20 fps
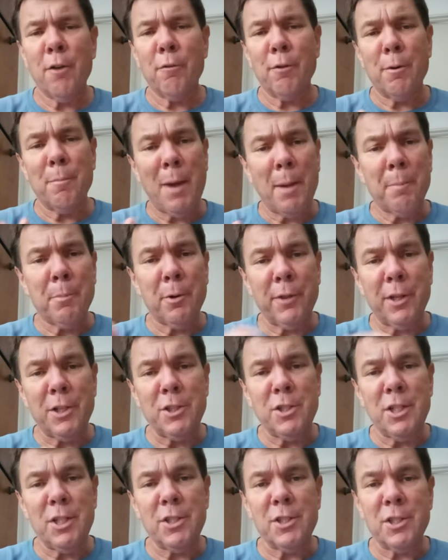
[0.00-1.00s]
Remember that
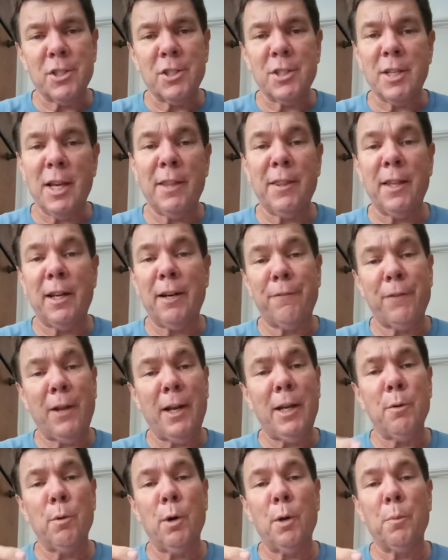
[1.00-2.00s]
Jesus said that if
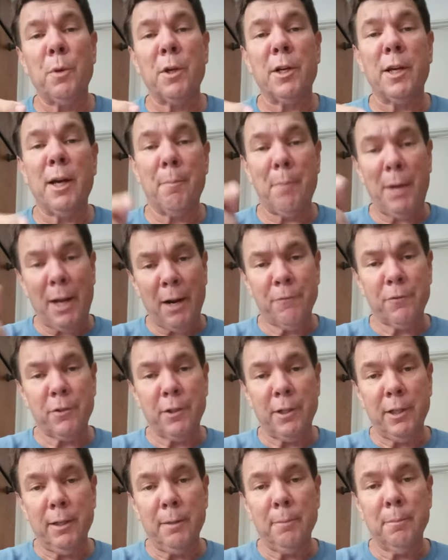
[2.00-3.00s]
anyone would come
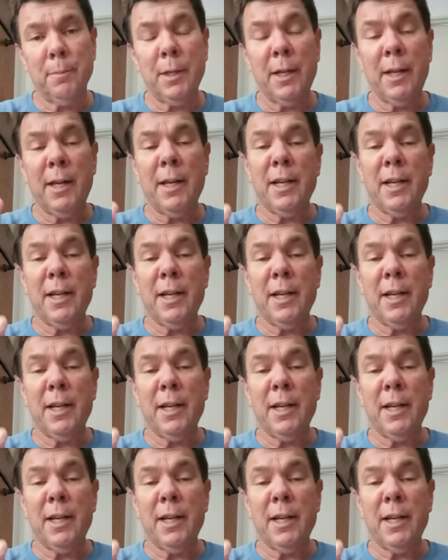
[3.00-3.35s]
after him,